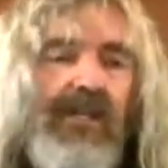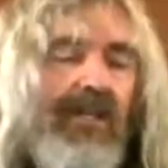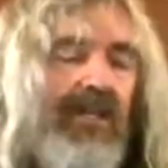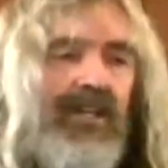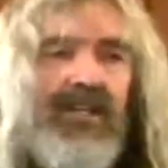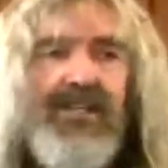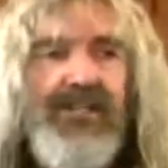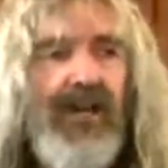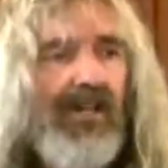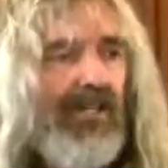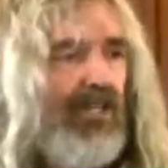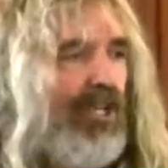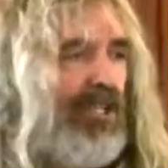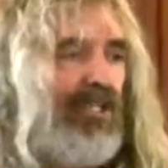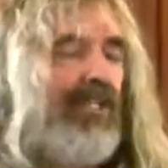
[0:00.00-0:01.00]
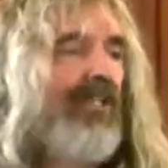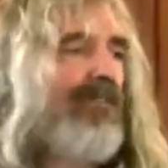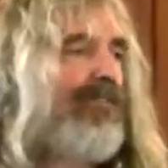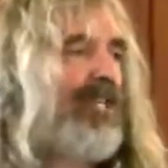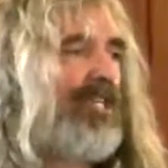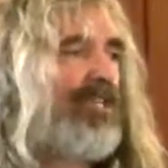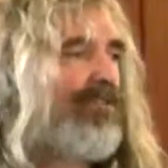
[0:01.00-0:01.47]
It is not just
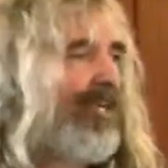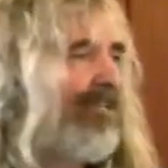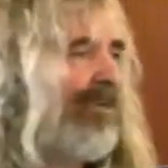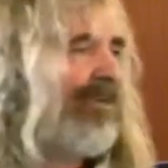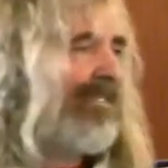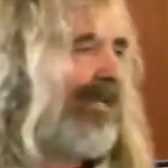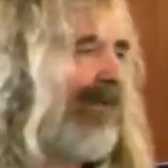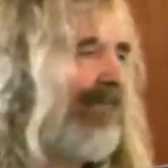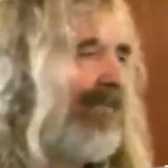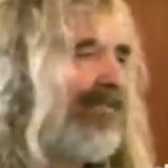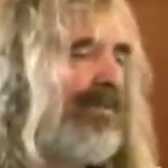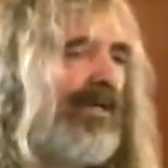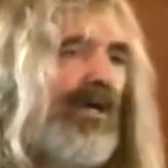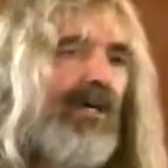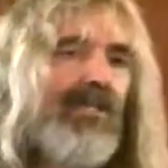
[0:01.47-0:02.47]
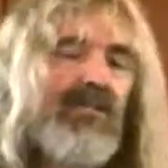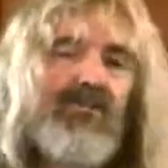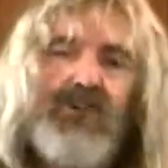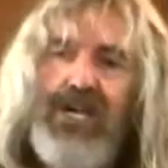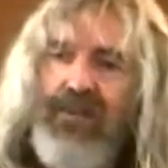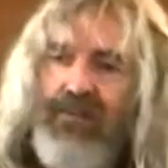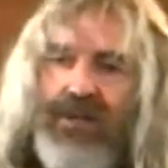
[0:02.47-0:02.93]
enough to stretch ourselves beyond
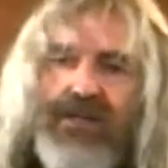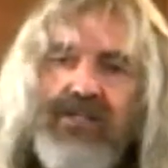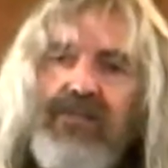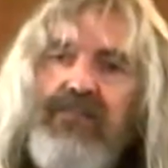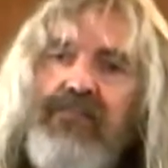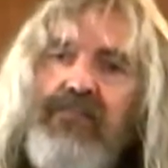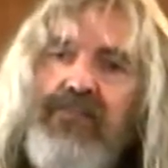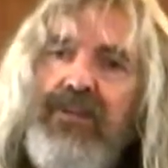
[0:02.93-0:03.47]
tribalism.